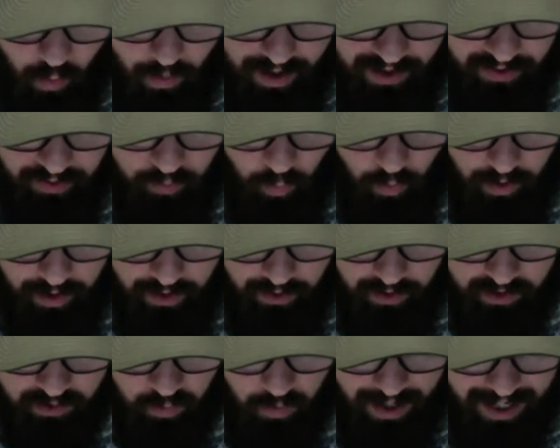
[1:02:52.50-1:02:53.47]
with one
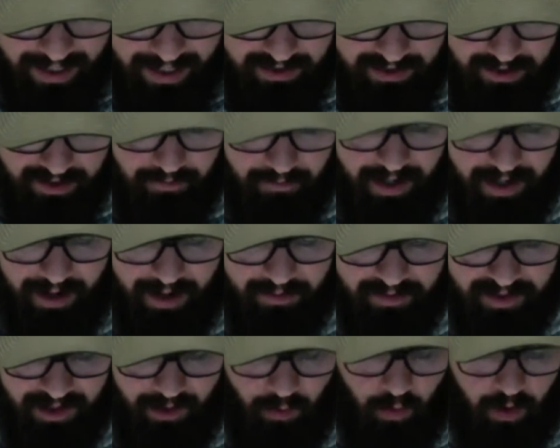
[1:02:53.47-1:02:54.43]
of those weights.
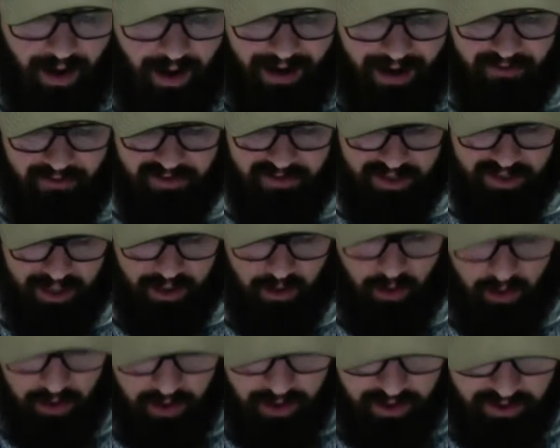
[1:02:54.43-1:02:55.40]
Sometimes they will have
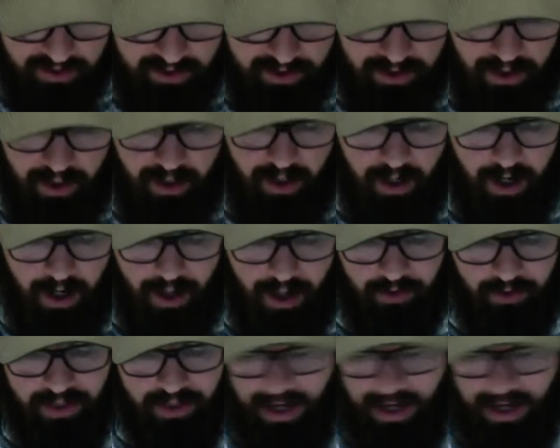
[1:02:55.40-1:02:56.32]
single hooks. Other